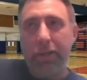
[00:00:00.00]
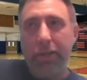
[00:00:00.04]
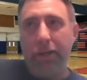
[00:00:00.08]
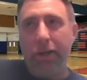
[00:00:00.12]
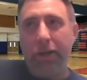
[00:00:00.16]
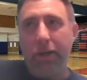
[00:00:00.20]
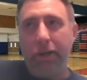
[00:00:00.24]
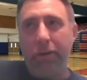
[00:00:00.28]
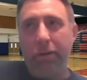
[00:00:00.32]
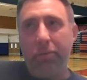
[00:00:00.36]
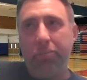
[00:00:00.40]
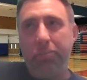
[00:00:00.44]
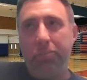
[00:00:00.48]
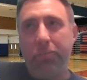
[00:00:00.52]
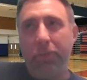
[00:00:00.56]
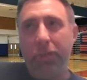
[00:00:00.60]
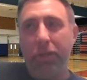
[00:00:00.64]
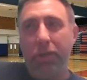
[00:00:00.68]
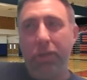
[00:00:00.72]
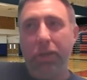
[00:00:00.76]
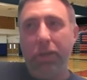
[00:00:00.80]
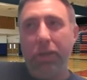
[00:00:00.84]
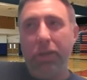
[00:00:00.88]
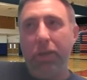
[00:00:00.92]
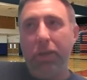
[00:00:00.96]

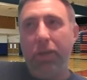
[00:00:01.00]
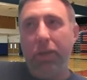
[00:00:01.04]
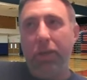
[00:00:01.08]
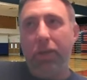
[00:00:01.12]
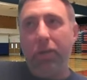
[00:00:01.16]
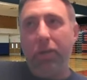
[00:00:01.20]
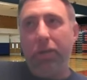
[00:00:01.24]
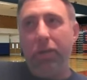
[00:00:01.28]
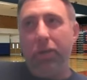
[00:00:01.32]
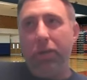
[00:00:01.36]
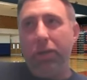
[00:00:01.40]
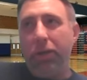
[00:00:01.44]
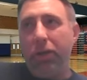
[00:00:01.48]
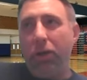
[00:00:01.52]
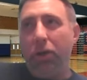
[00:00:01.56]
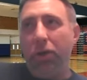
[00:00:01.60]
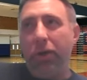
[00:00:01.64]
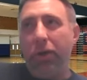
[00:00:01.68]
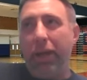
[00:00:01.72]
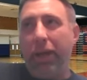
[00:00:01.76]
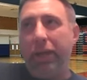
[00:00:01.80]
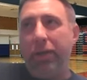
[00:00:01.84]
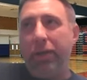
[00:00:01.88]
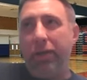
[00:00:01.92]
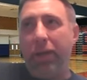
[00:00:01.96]
You know,
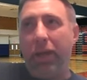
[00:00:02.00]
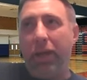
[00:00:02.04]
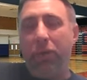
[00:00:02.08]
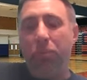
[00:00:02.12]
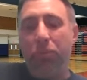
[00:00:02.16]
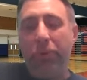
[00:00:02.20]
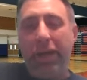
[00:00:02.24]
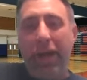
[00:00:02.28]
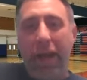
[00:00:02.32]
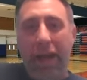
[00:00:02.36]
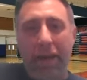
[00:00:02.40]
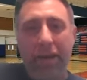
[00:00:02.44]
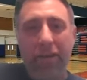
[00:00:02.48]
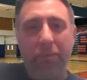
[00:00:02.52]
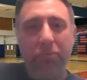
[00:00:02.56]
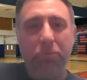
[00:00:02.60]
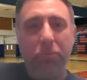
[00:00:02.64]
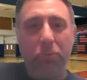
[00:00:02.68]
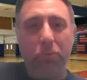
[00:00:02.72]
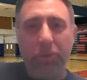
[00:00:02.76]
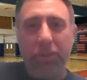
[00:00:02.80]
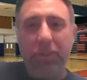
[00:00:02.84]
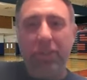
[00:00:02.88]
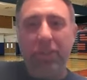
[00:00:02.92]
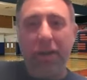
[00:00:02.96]
and we
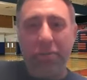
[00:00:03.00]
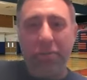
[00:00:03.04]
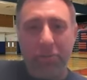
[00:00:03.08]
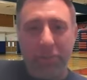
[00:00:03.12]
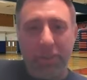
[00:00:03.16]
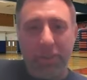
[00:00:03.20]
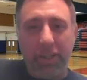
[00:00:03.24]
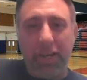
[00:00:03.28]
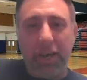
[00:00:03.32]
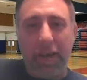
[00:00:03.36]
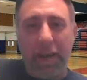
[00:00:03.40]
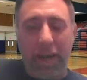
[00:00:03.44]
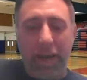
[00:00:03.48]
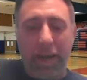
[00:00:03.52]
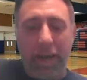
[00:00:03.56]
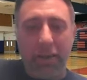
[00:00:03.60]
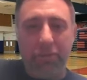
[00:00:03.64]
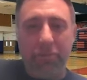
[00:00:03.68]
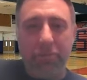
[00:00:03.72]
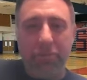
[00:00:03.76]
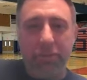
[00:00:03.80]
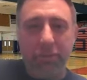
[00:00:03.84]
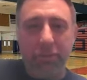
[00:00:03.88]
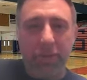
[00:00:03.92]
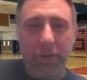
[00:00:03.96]
definitely
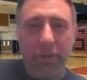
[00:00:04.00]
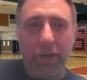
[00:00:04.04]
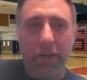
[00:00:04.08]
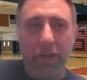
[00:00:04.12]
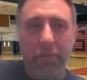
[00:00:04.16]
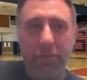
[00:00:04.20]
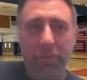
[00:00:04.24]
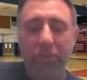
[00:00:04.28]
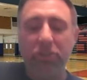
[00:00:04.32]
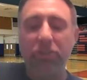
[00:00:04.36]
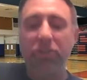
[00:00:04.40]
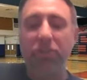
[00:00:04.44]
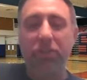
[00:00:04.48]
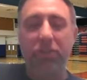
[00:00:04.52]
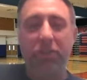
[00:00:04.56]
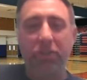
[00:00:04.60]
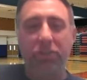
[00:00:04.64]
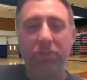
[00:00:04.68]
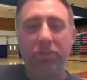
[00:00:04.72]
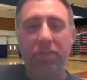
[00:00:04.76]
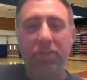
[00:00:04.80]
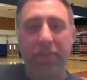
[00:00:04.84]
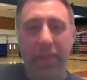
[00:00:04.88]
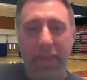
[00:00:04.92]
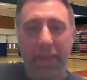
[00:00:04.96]
have,
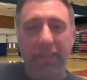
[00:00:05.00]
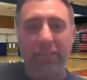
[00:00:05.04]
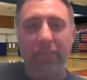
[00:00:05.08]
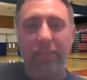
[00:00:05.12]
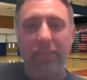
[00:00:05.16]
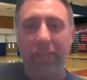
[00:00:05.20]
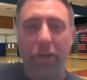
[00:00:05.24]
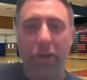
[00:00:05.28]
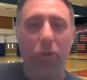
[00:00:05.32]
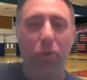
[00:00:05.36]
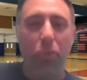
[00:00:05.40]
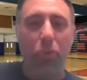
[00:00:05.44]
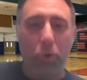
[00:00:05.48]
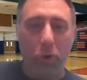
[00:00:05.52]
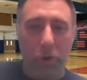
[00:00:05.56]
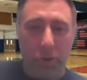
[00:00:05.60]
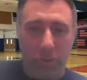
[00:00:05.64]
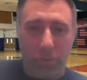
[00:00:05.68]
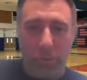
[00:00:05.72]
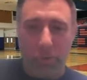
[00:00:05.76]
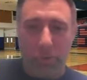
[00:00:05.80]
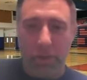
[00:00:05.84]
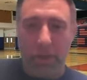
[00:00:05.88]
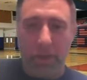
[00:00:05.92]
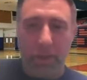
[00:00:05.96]
there's things there to
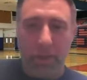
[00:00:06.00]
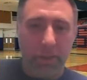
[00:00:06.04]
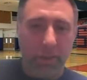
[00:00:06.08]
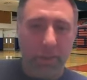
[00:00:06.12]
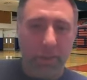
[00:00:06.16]
work with.